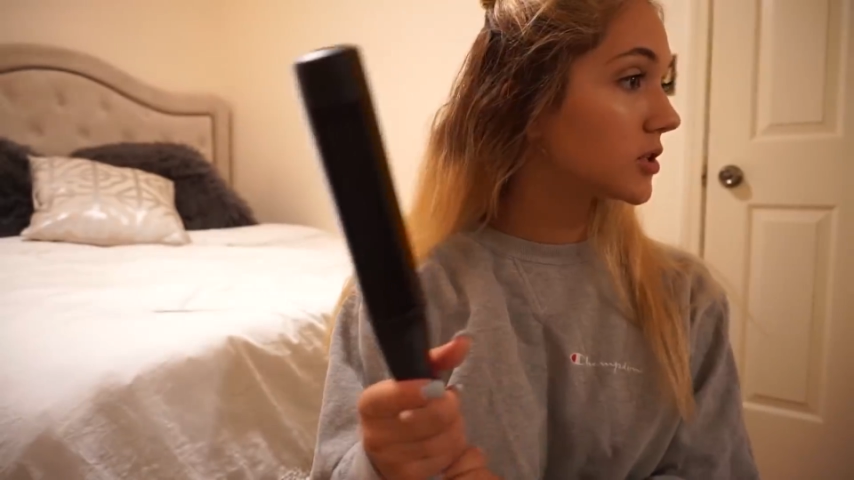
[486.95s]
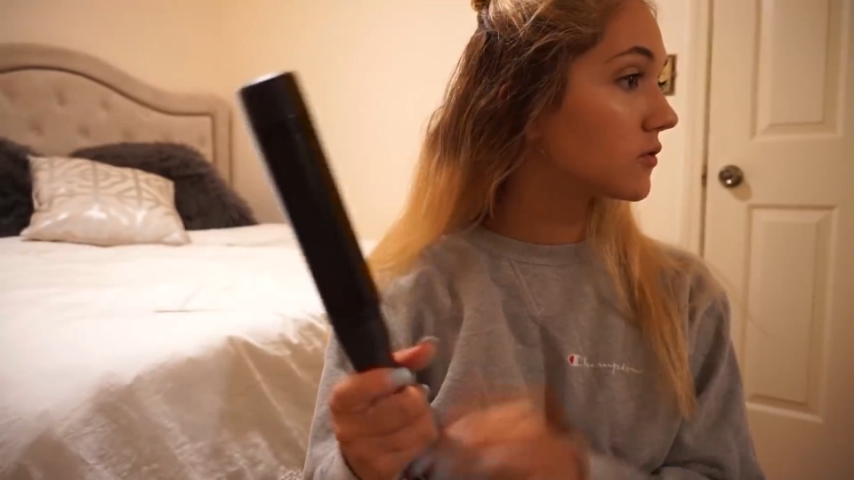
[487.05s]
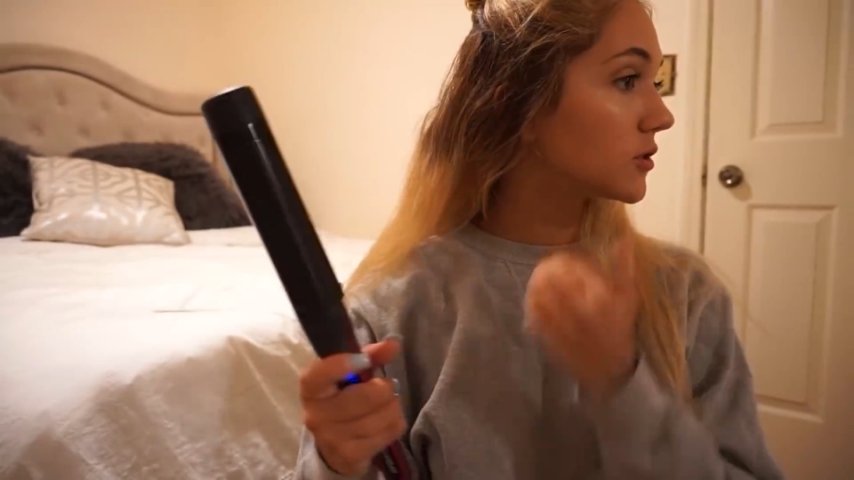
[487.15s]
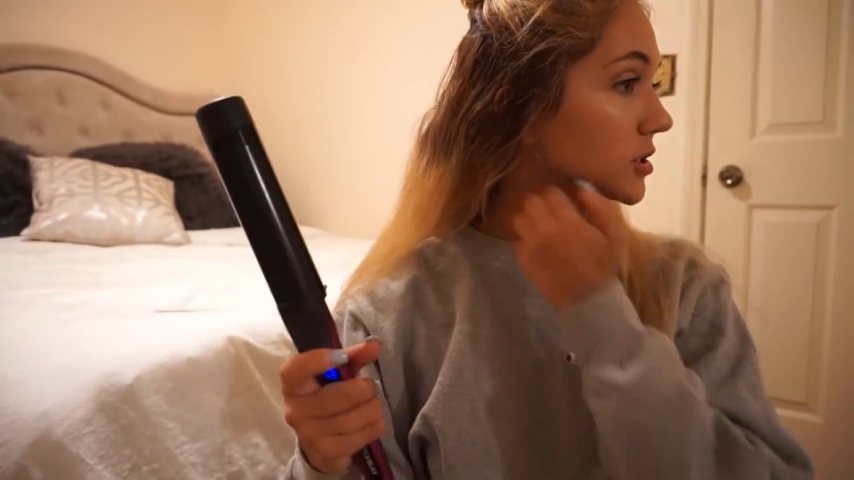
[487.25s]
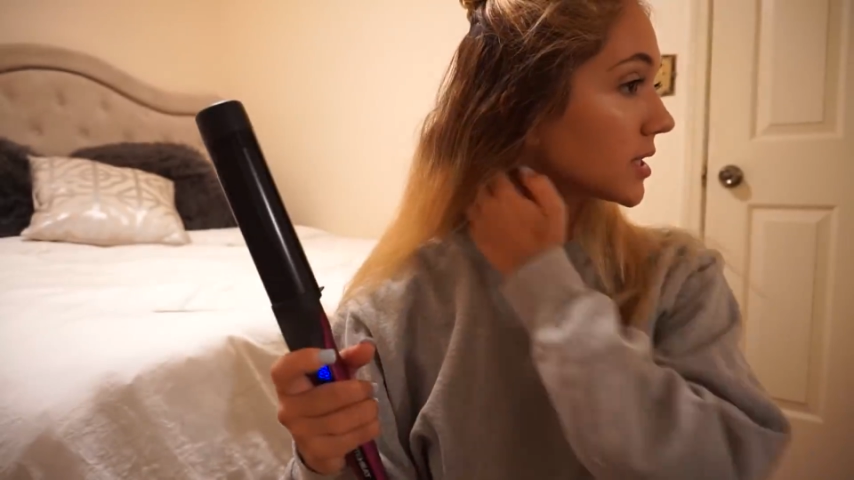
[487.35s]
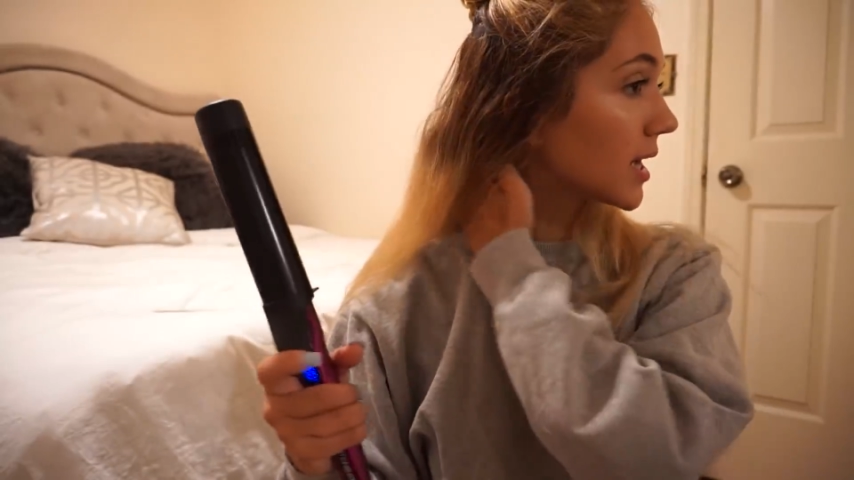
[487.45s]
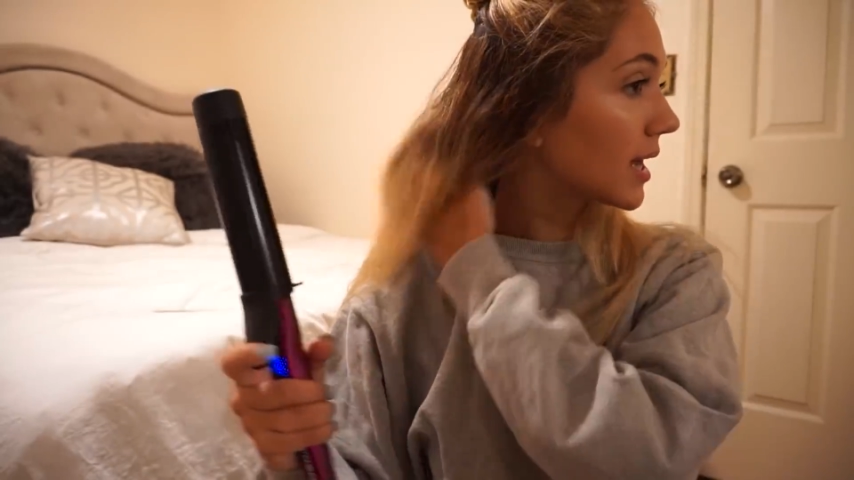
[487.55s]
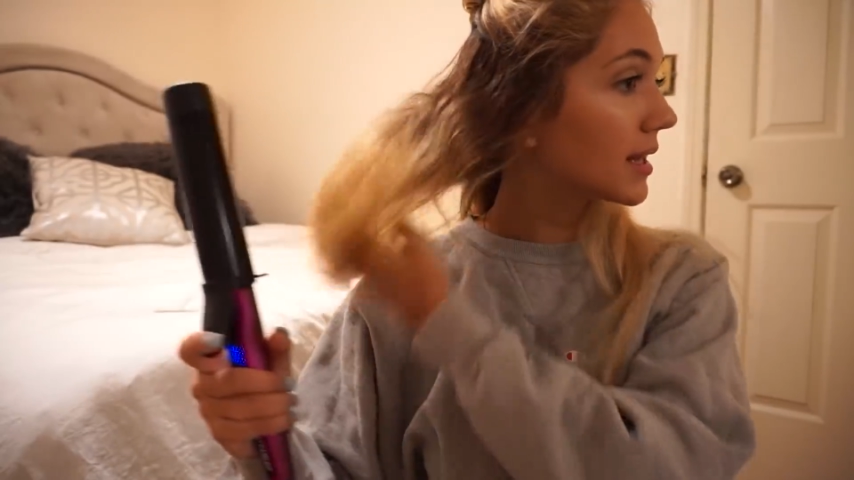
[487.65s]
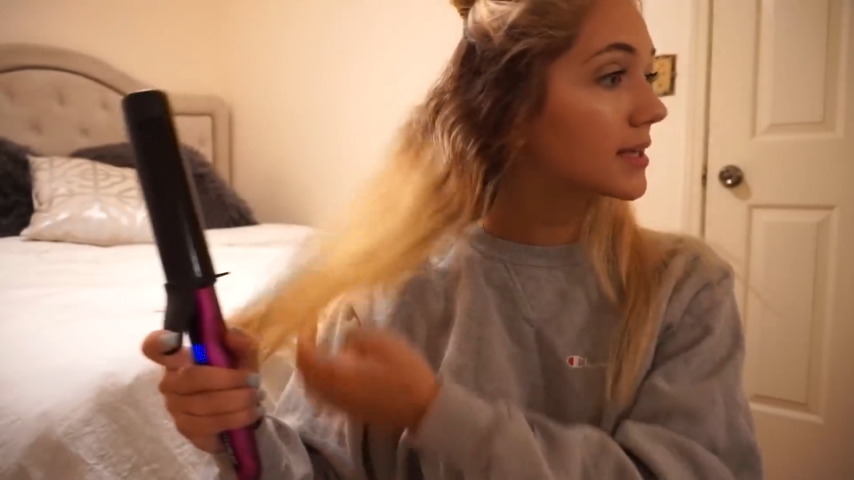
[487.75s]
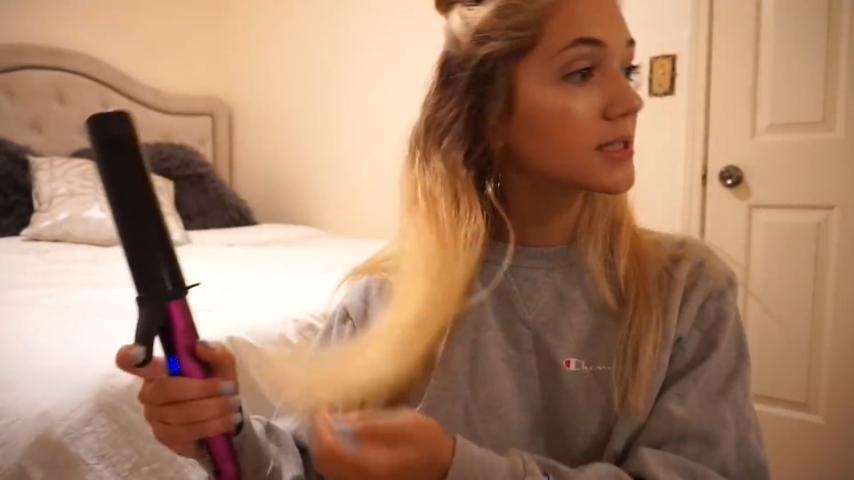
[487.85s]
So the first thing
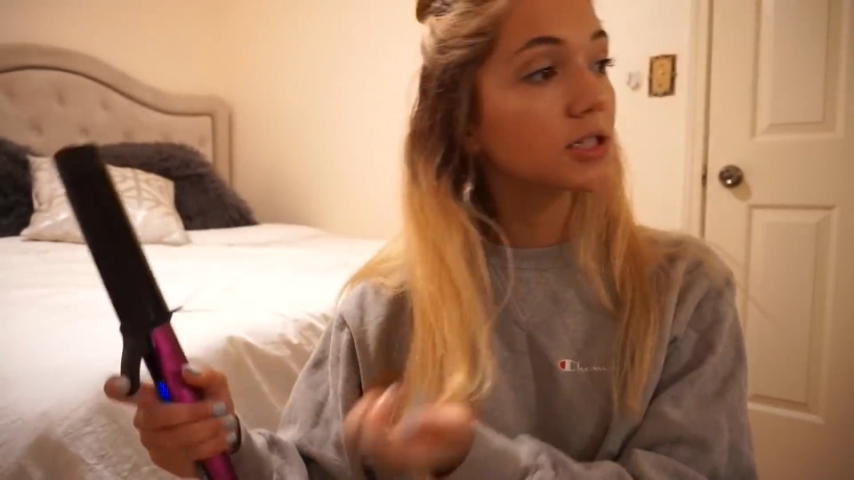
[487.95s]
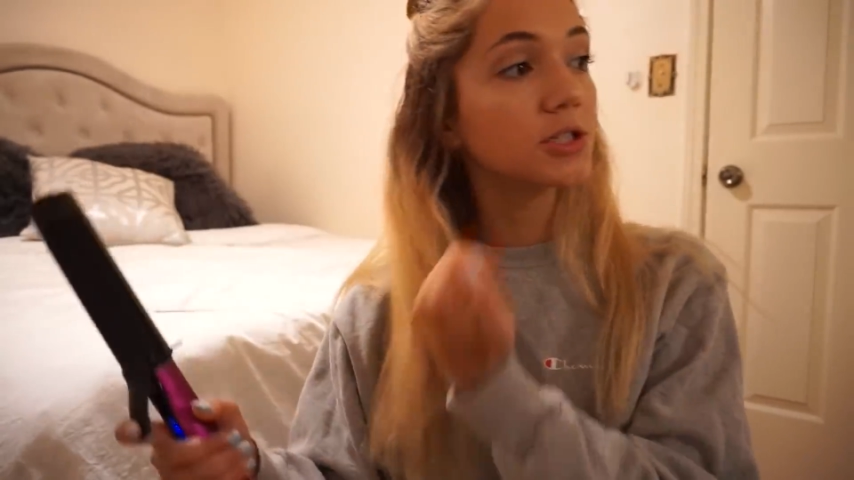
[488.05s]
I like to